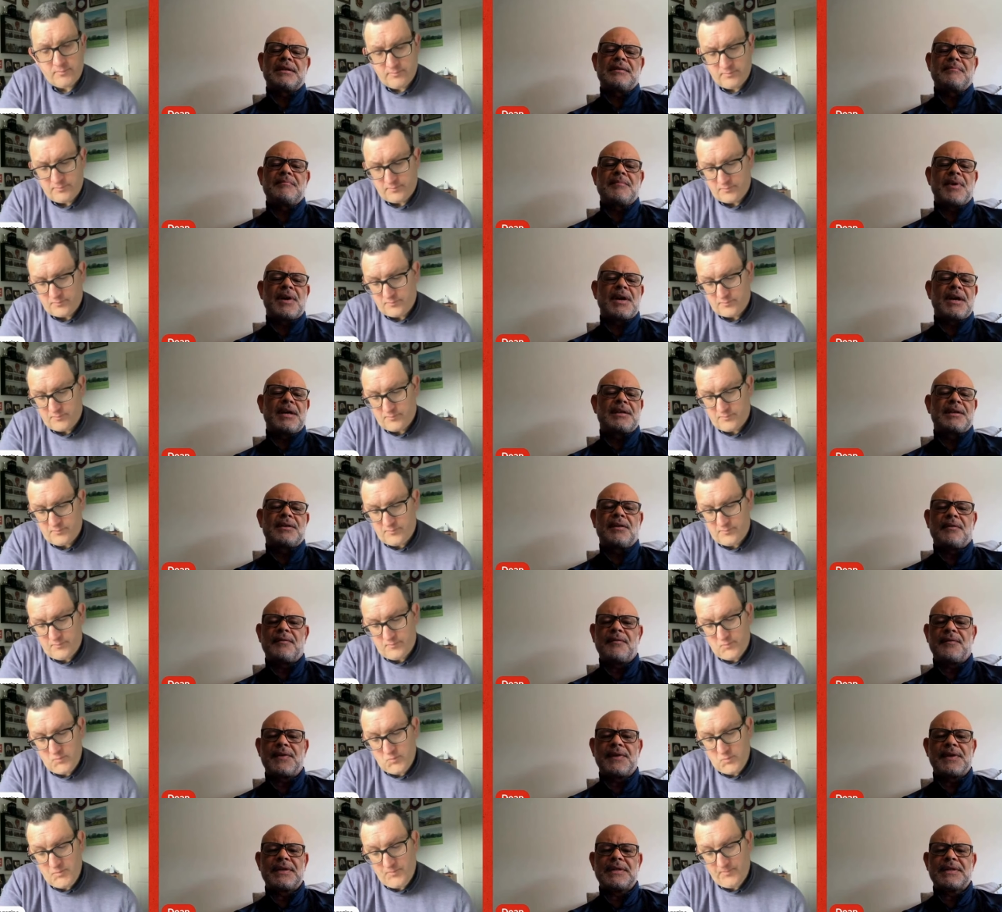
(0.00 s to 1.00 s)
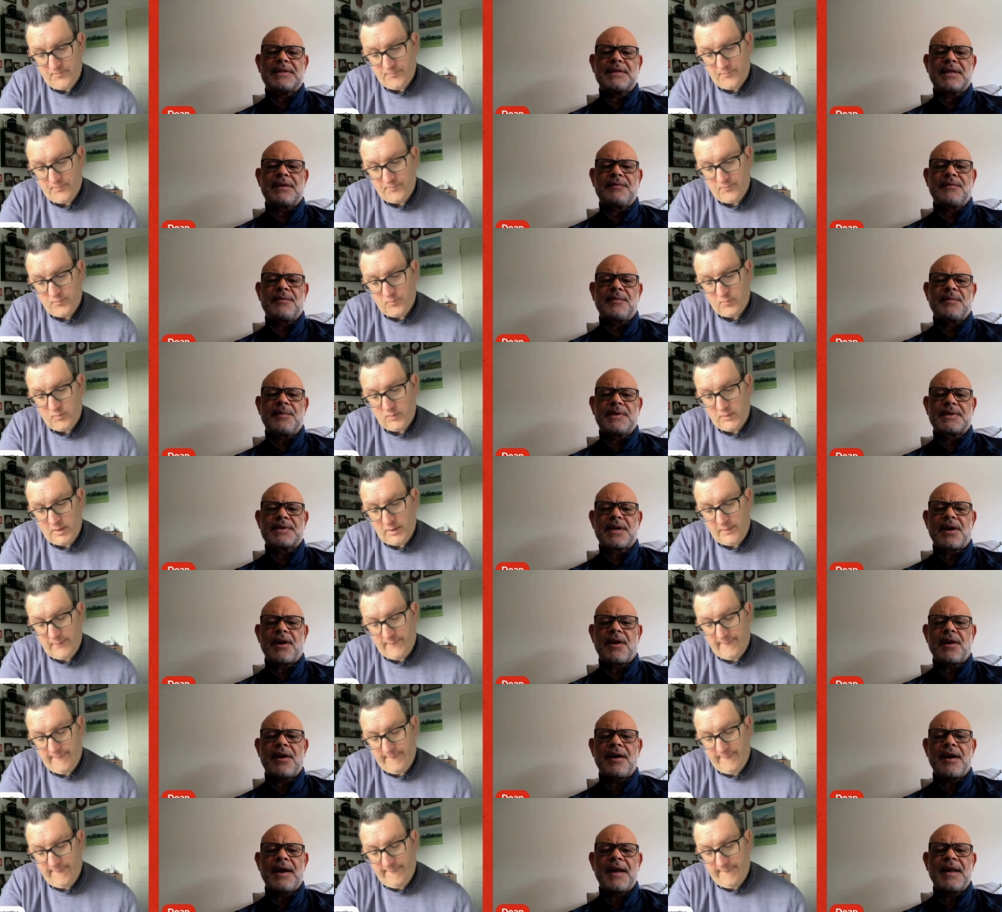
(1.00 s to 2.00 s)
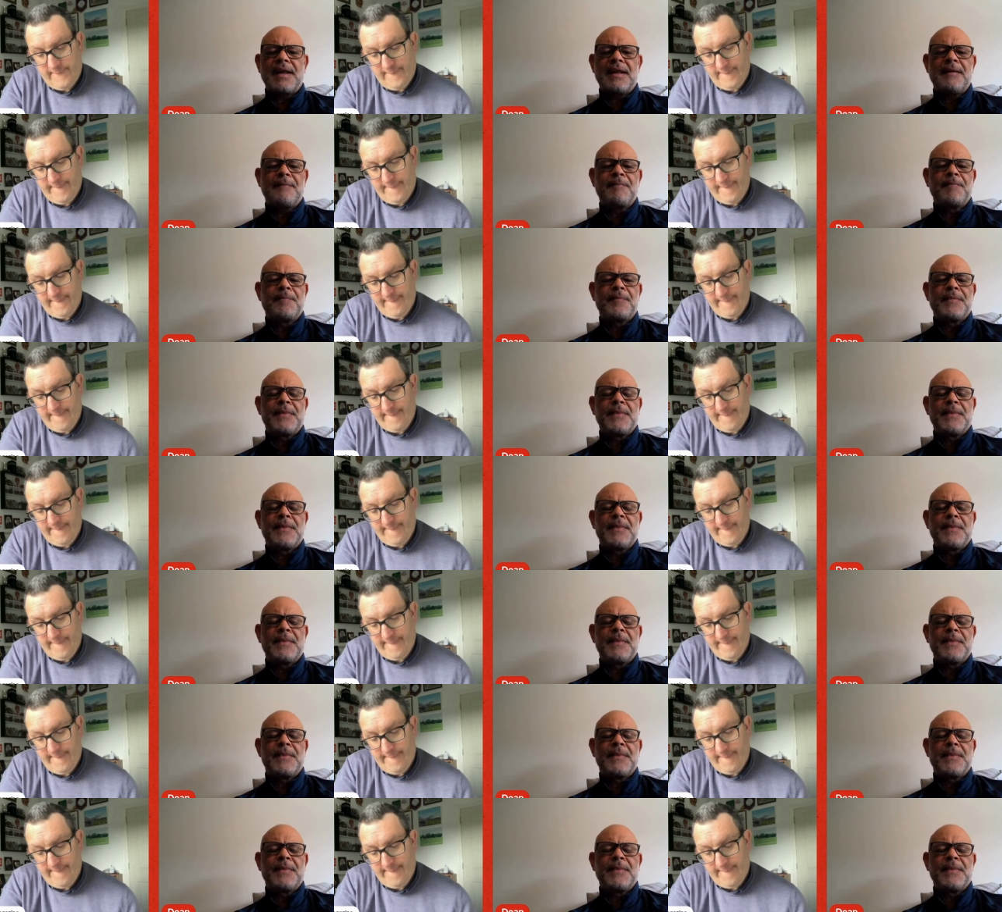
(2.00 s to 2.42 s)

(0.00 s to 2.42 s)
Speaker 1: my confidence level was high.